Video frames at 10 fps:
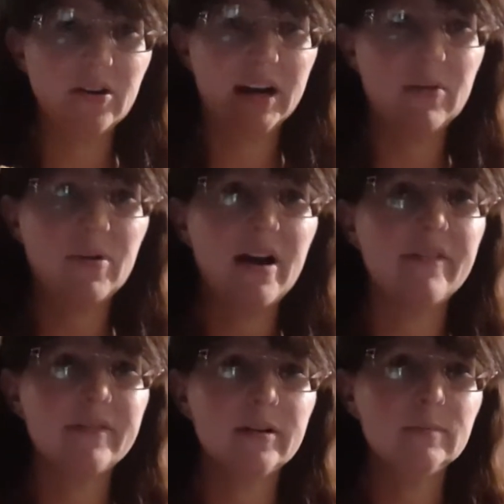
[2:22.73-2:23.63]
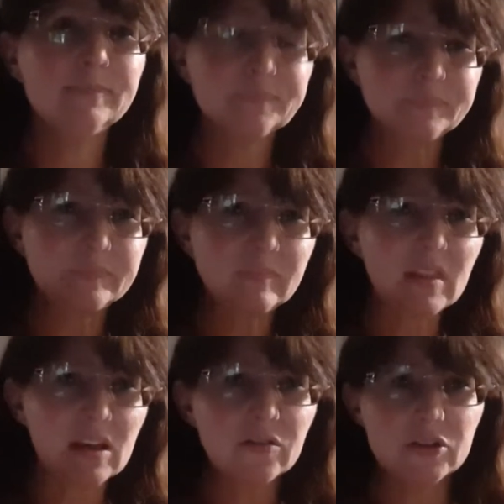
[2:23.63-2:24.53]
or get wherever.
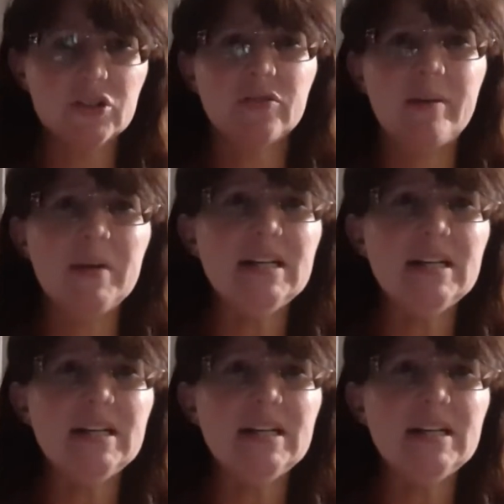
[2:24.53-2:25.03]
There's three main